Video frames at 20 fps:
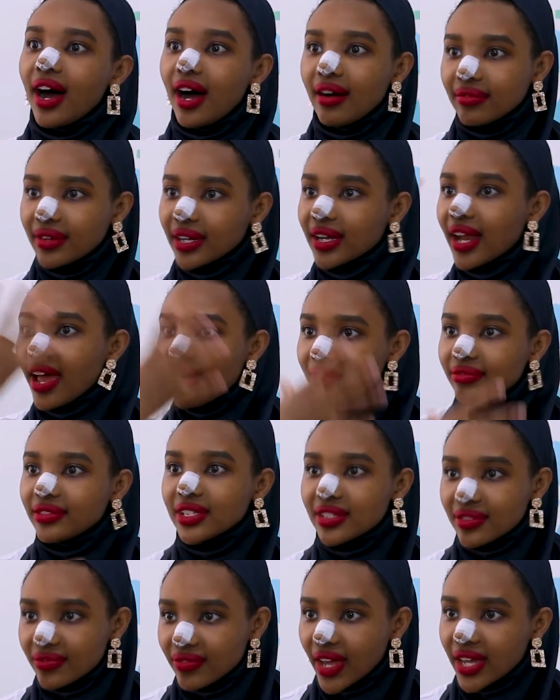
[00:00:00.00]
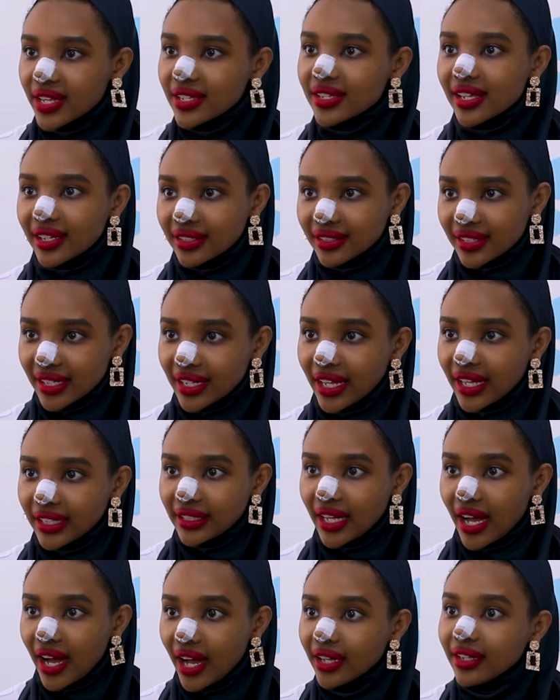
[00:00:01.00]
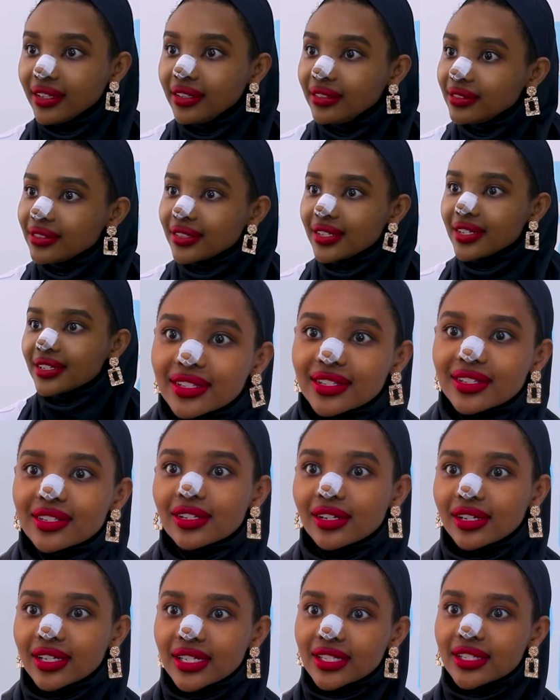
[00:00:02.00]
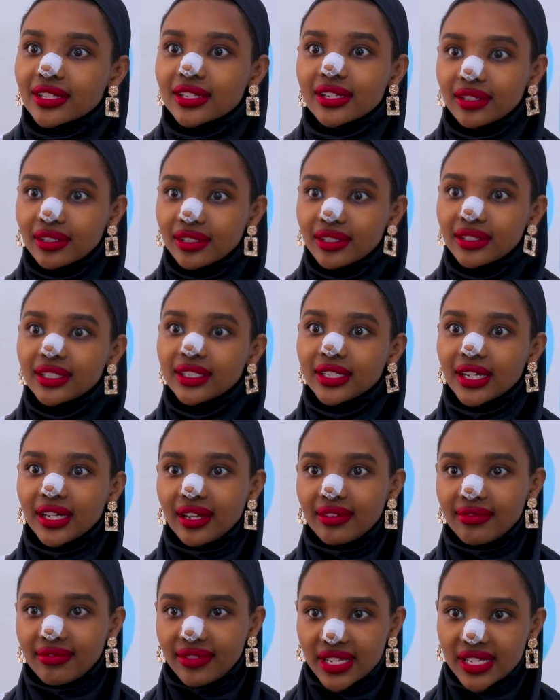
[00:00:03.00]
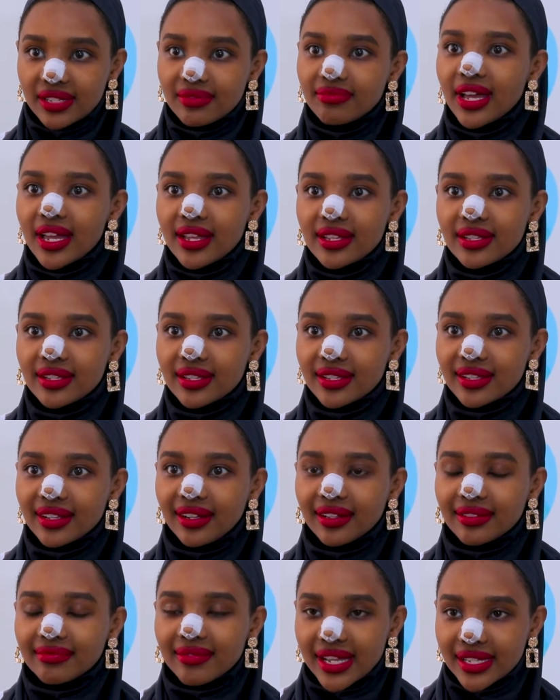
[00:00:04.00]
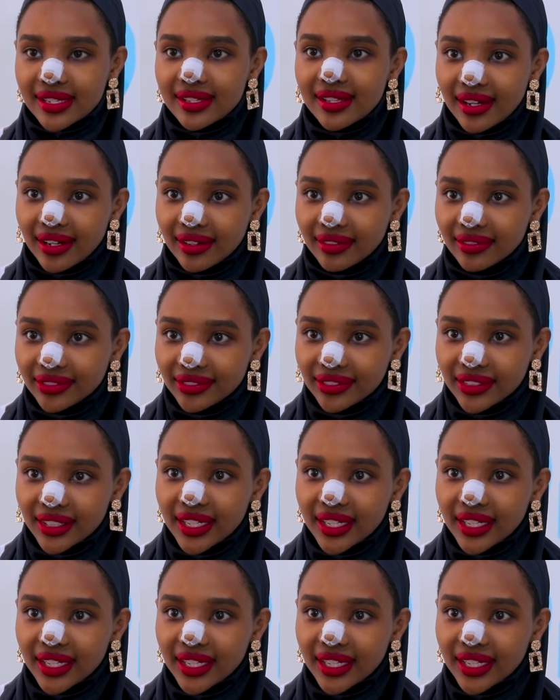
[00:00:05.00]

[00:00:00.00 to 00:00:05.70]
I'm gonna have this face until I die. So it's good investment on myself.